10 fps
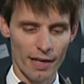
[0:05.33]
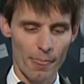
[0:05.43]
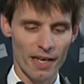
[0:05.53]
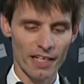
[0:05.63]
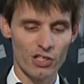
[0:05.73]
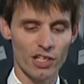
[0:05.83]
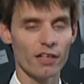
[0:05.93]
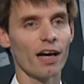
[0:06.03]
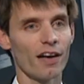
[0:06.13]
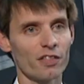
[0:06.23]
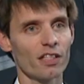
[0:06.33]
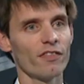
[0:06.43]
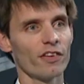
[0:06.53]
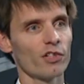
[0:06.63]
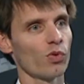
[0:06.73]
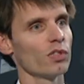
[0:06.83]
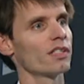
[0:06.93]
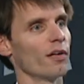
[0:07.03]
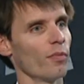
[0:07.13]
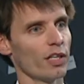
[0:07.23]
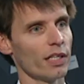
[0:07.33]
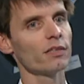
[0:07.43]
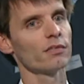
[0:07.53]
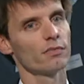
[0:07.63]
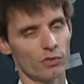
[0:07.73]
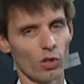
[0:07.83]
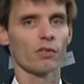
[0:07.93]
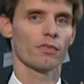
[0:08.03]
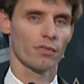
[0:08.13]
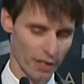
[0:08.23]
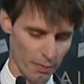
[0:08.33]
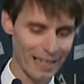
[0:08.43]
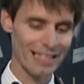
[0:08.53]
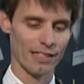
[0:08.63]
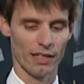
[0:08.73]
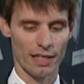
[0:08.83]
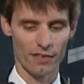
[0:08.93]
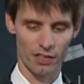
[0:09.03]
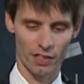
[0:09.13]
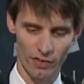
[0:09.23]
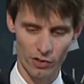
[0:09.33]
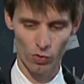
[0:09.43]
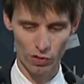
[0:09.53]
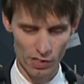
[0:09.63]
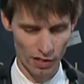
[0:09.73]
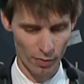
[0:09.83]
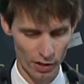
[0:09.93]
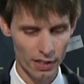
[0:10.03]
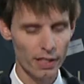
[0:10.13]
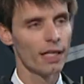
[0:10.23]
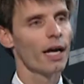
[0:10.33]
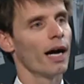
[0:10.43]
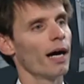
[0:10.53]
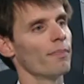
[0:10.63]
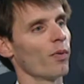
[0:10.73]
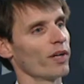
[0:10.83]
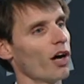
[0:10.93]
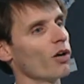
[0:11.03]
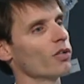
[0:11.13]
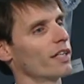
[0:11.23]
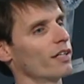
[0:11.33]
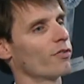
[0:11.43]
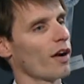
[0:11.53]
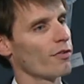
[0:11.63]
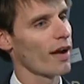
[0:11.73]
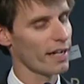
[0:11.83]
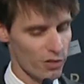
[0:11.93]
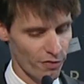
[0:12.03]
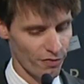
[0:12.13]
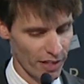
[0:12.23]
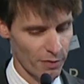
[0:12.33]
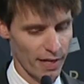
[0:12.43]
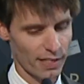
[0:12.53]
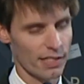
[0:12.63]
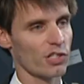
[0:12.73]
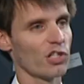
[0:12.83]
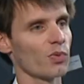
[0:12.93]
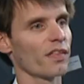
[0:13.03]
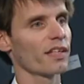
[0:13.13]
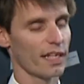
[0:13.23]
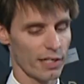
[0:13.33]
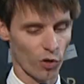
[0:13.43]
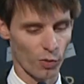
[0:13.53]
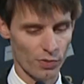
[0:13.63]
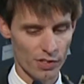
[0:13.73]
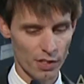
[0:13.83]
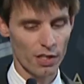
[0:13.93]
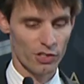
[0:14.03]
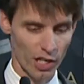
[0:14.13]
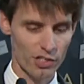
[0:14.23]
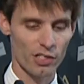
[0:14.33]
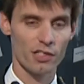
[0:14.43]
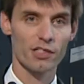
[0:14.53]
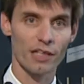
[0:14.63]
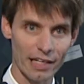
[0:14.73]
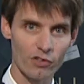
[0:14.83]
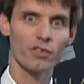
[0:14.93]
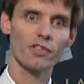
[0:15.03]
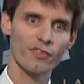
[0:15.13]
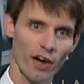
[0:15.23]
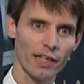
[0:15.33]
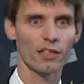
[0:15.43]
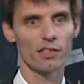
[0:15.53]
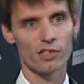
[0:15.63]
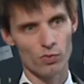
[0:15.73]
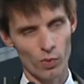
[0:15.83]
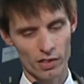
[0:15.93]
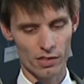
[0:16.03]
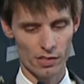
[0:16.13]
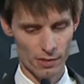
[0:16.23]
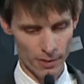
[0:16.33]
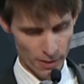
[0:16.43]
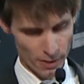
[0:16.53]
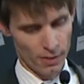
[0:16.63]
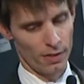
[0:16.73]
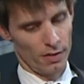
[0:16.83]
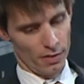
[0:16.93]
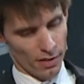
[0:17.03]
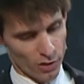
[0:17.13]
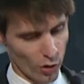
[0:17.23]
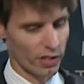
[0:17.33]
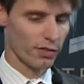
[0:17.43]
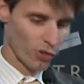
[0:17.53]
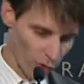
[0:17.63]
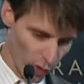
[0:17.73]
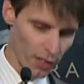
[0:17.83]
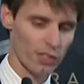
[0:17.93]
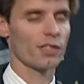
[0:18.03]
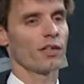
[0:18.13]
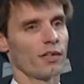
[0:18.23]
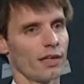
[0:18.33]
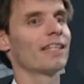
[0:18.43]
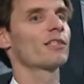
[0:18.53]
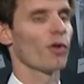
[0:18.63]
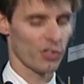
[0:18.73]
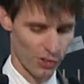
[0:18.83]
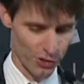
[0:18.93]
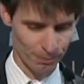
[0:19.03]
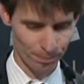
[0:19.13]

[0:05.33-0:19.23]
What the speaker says: Each year after the Event Awards ceremony, not immediately after the Event Awards ceremony, but we hold a range of feedback sessions with key groups: judges, entrants, finalists, winners, annoyed not winners, and sponsors.